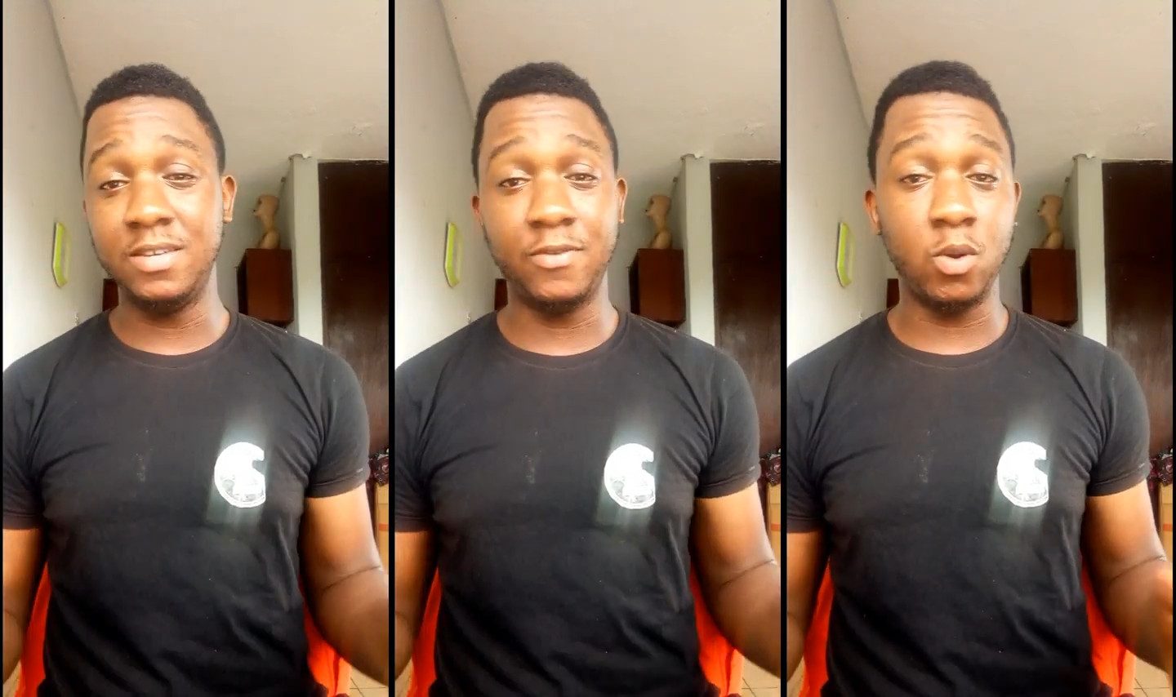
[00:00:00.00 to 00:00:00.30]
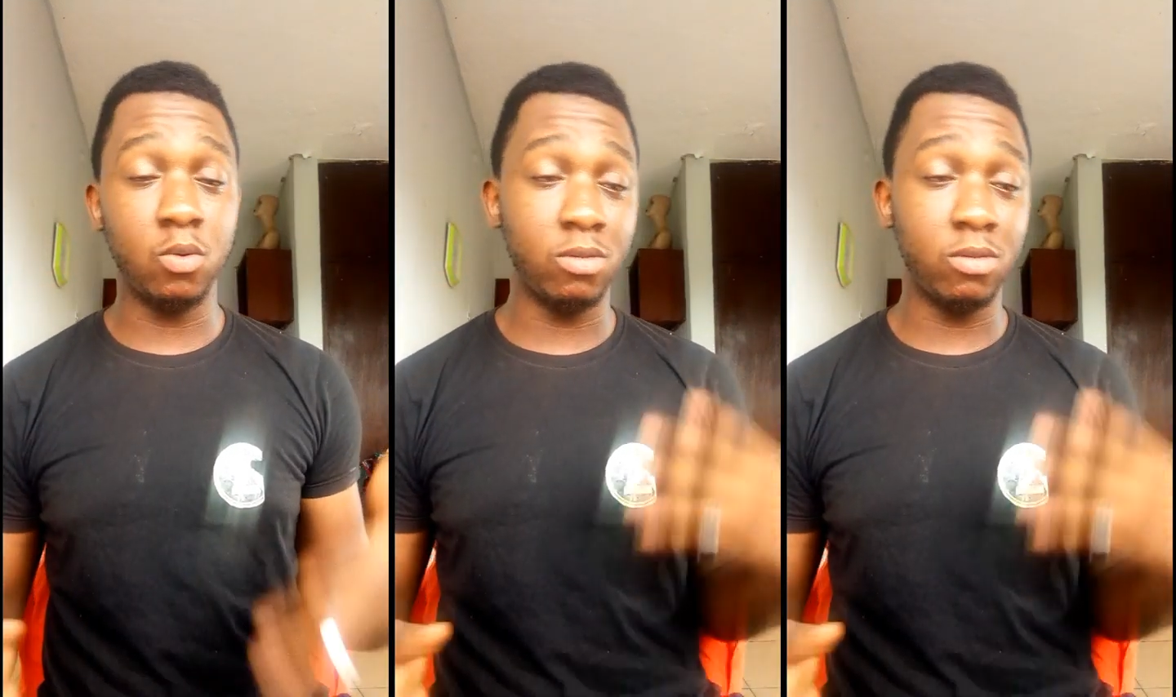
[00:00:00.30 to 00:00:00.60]

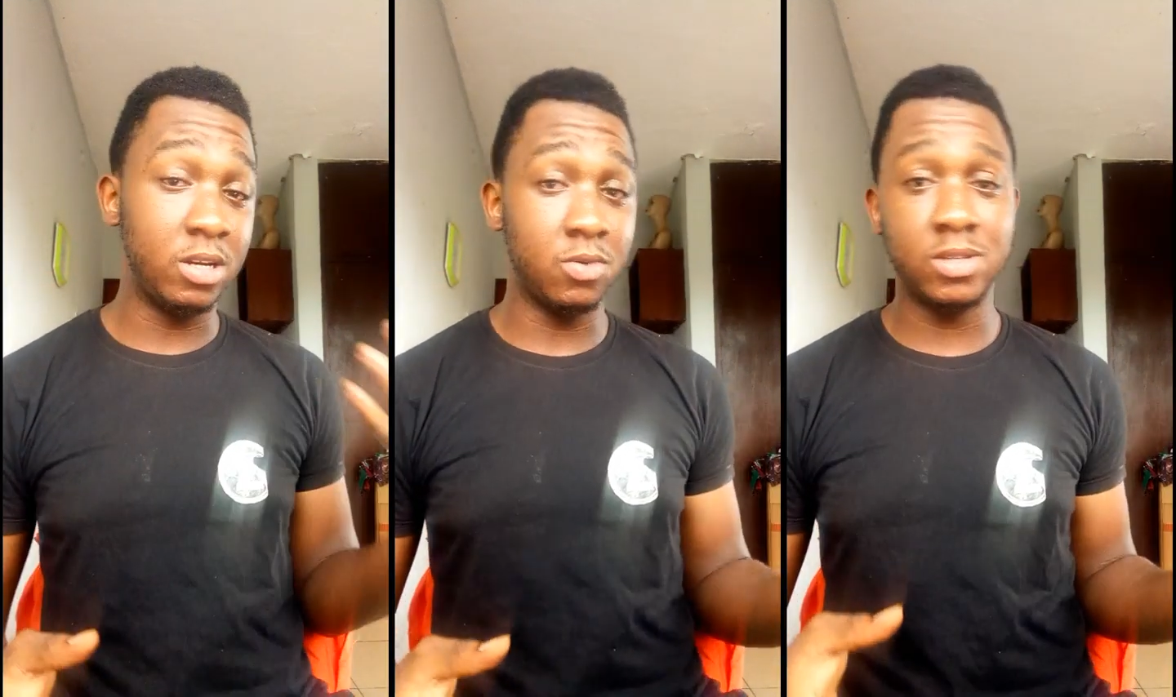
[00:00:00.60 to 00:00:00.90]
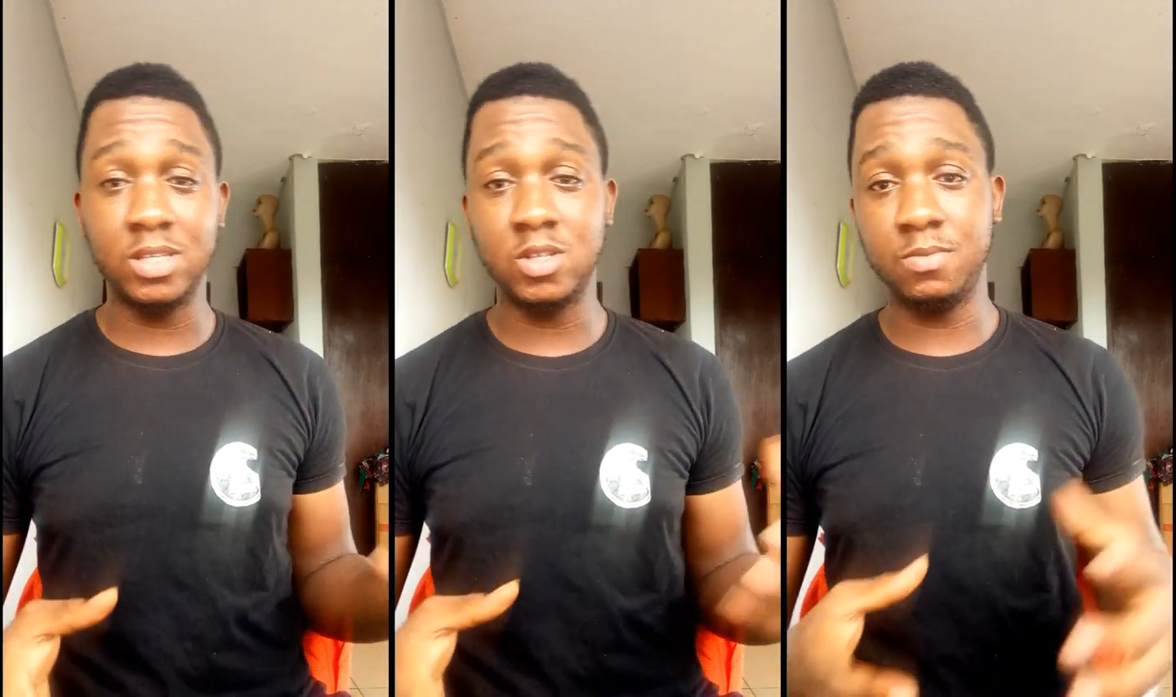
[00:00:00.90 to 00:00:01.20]
difficult and
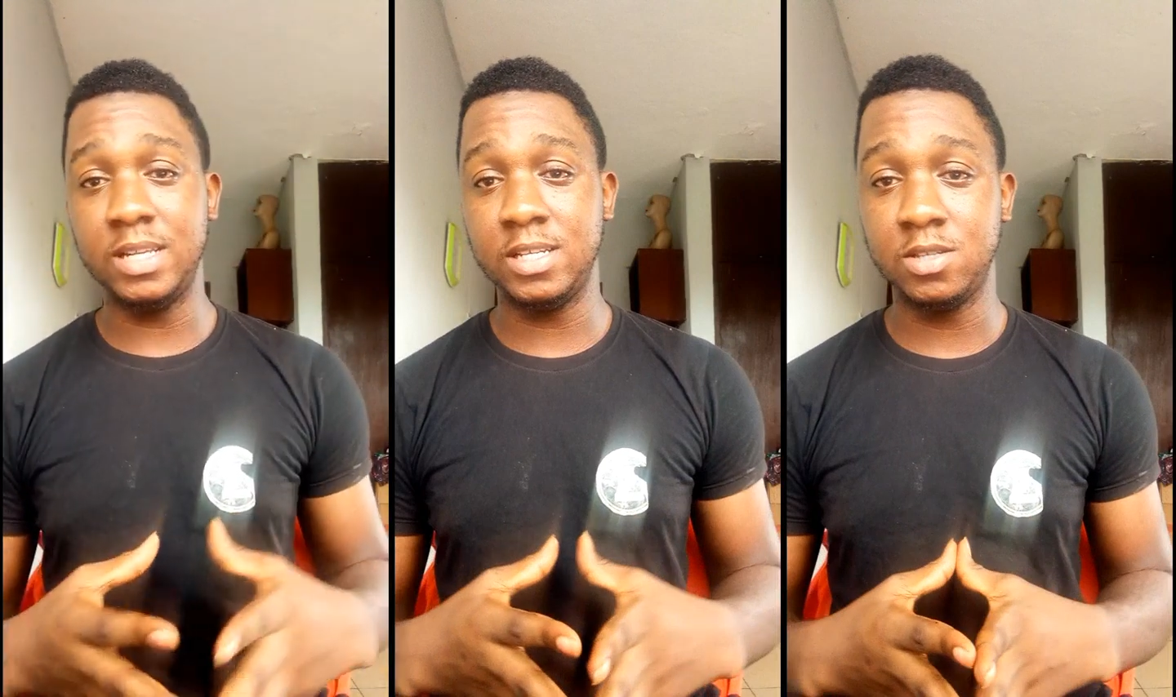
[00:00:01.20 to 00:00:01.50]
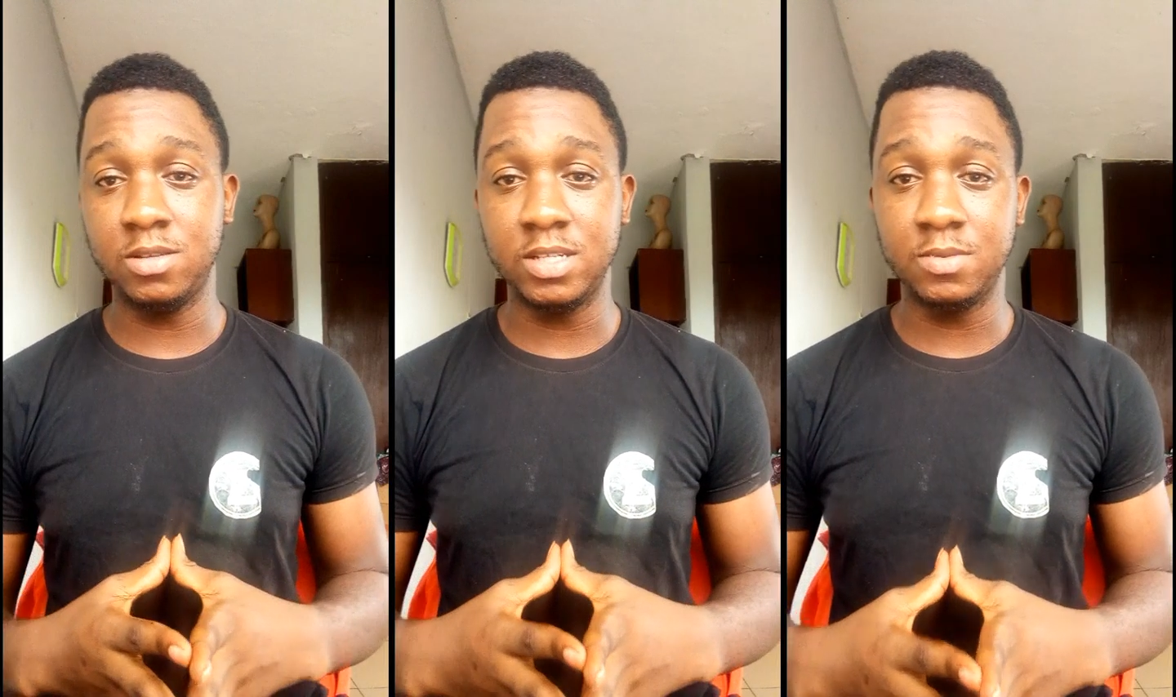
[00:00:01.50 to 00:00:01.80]
daunting to many
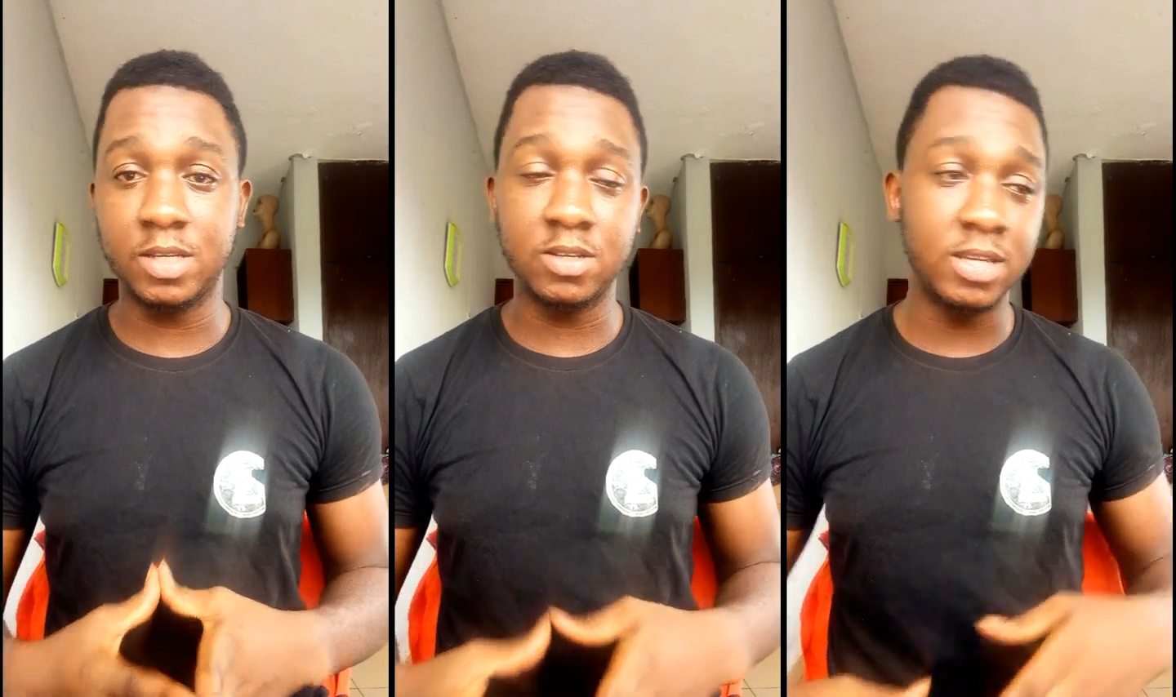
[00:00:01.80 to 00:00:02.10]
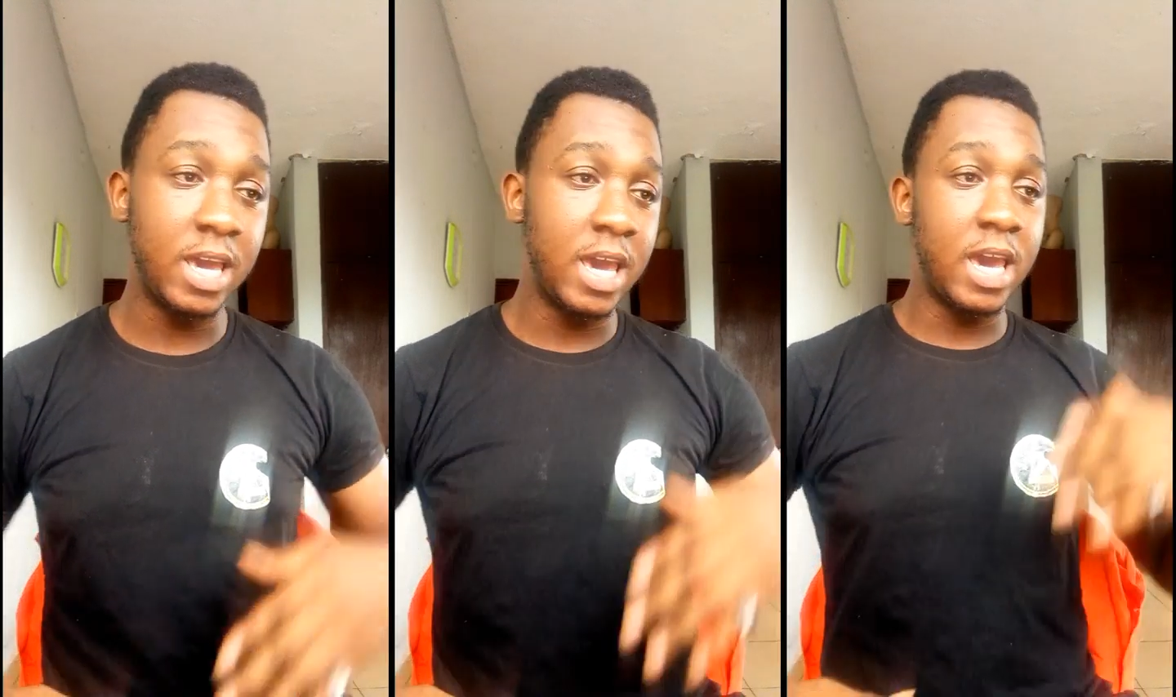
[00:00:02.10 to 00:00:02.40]
students because
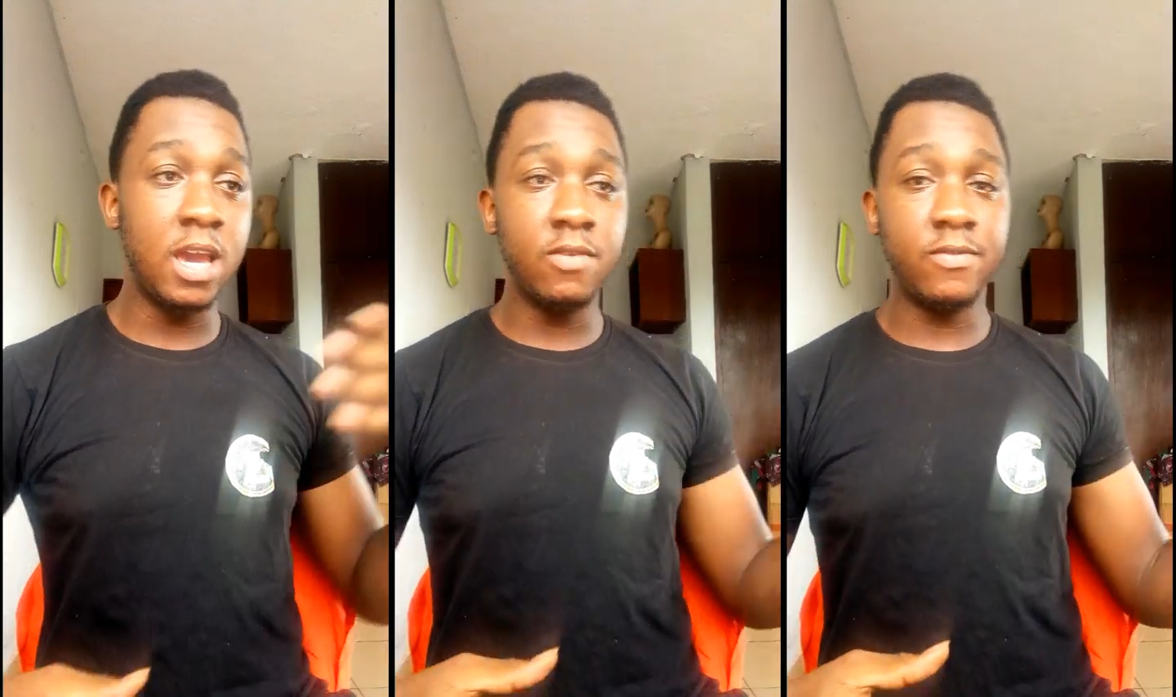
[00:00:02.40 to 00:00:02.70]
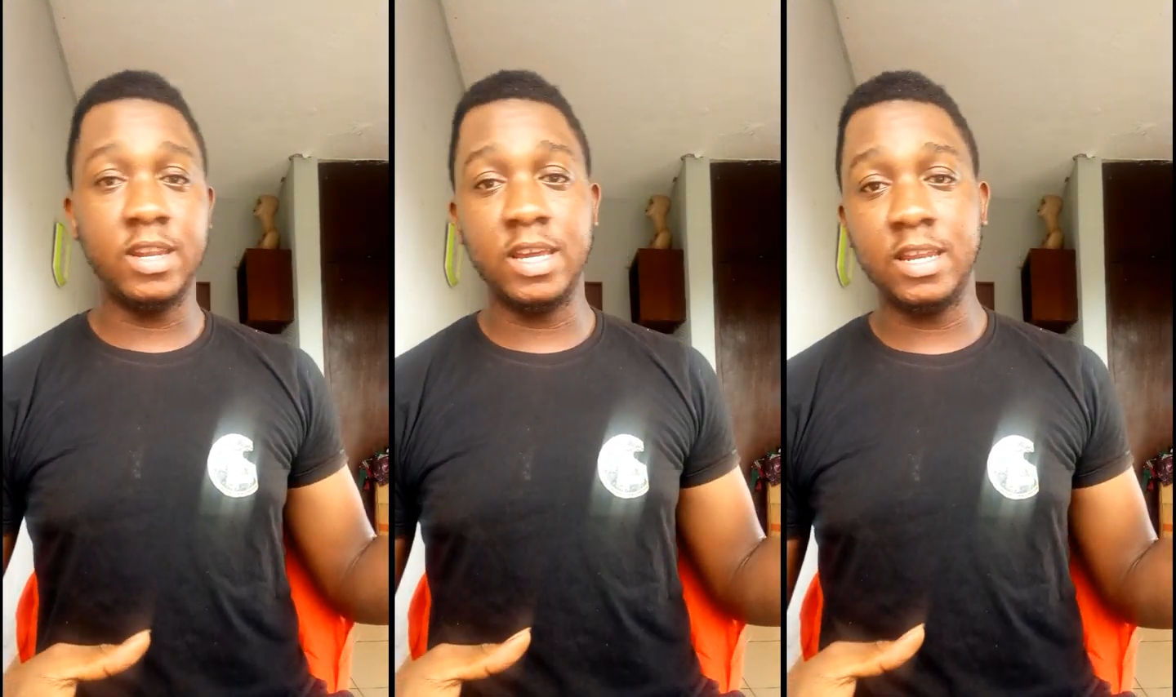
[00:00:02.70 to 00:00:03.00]
end of the
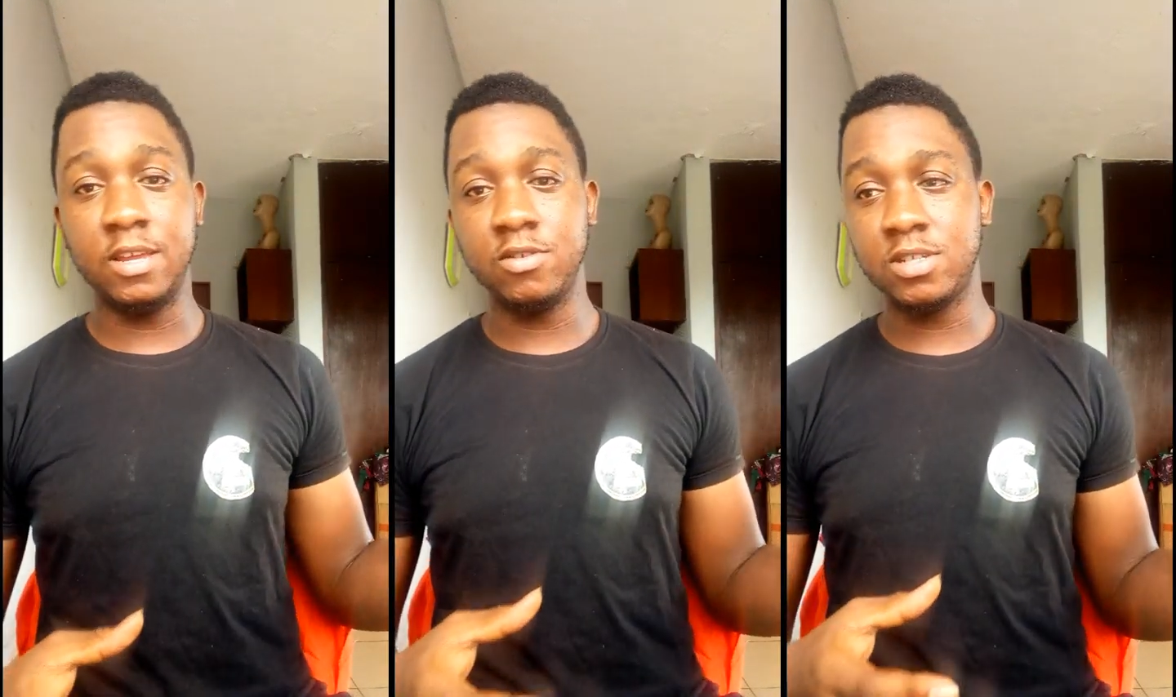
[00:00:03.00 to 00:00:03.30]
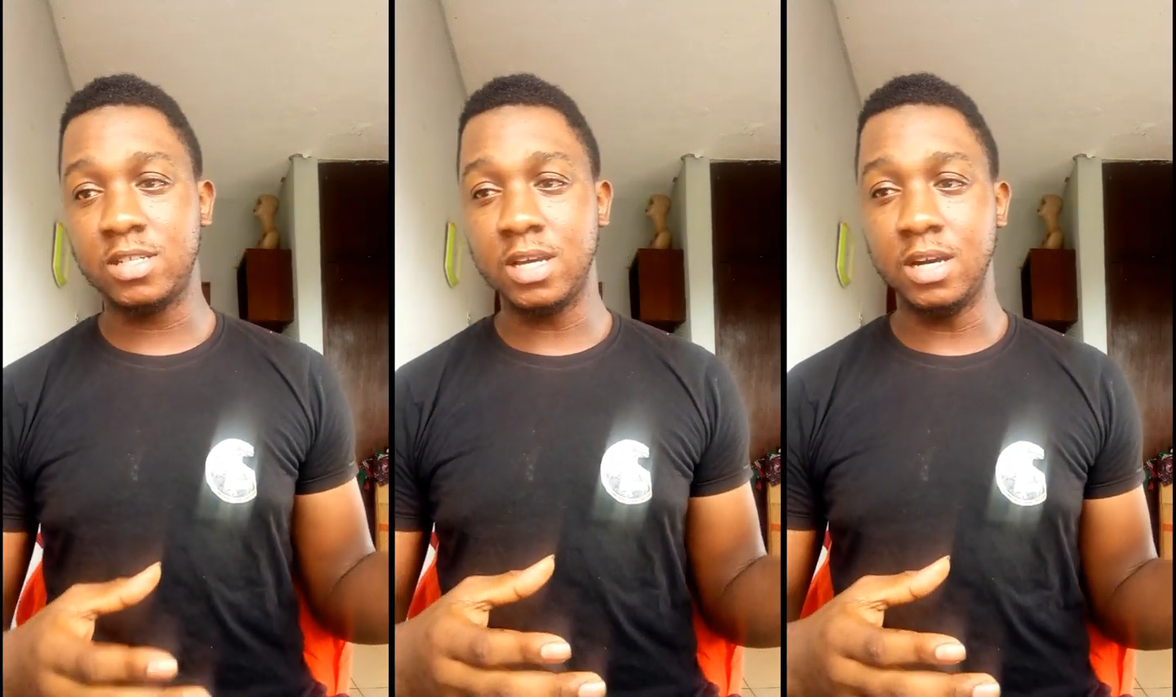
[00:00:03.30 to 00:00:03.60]
day they
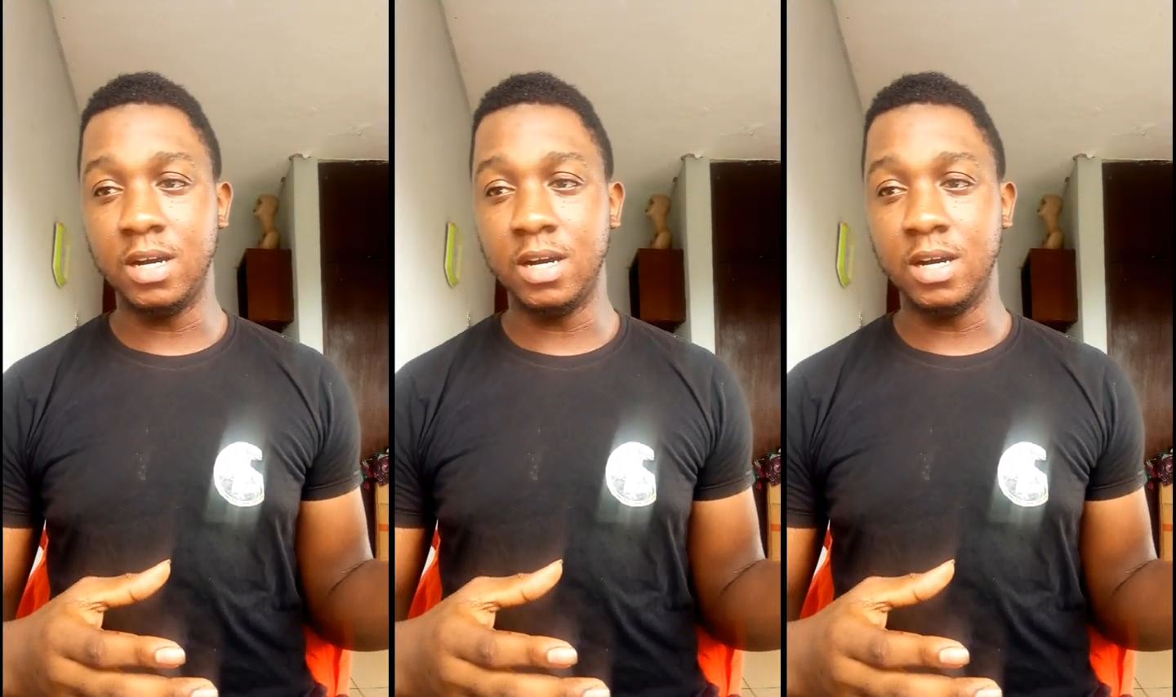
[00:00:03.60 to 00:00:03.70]
just